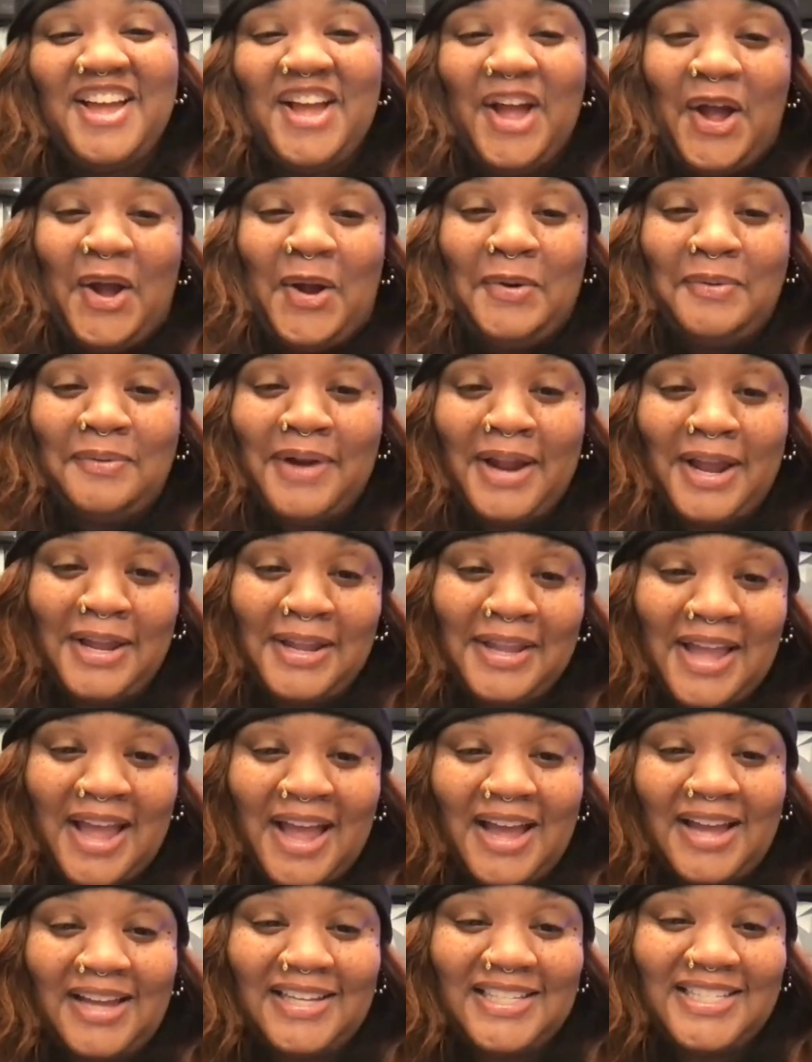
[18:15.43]
All right,
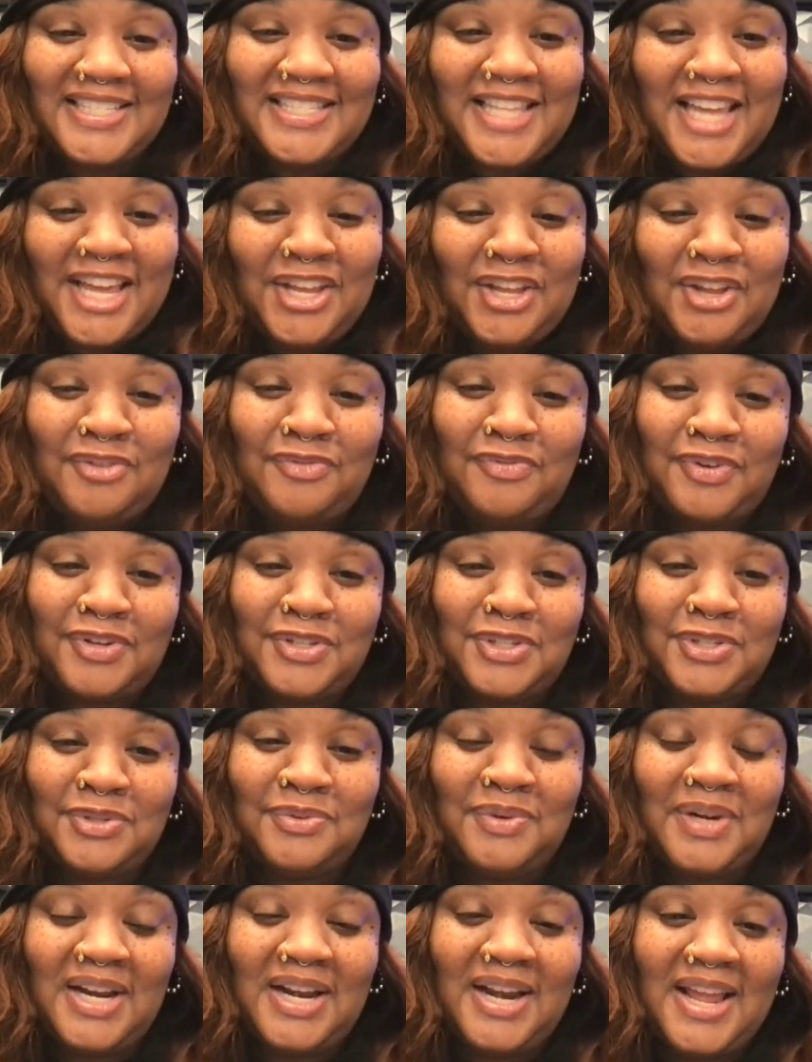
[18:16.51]
guys. Thank you for
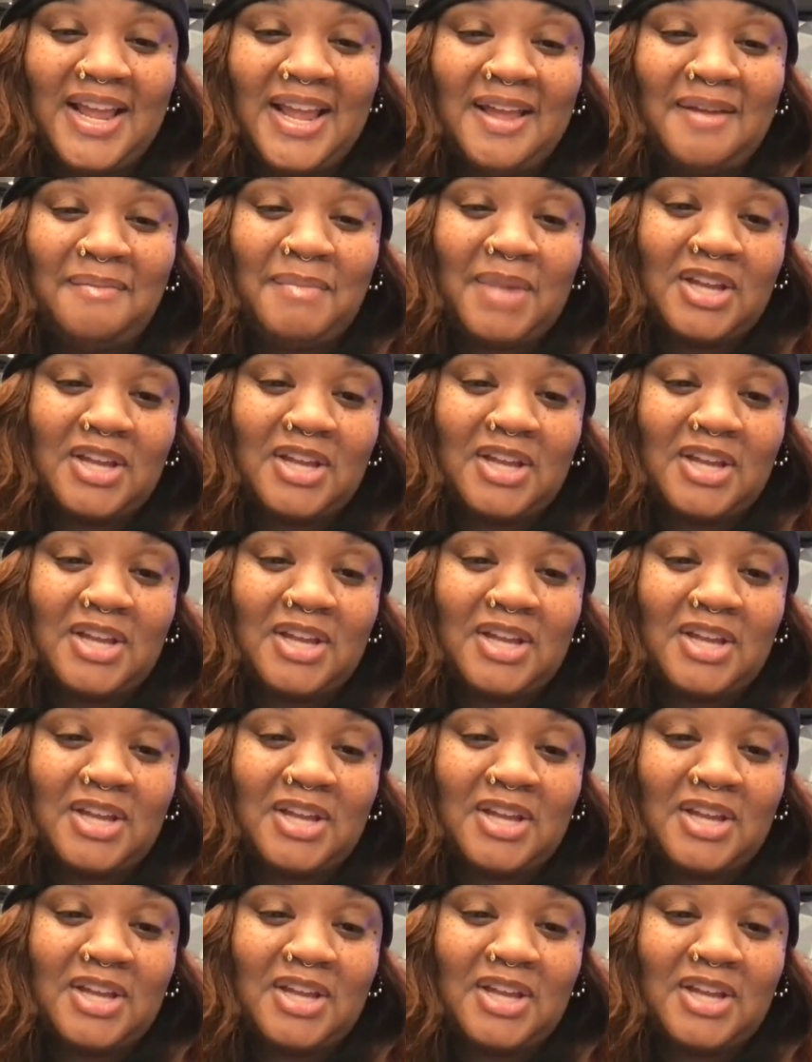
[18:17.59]
tuning in.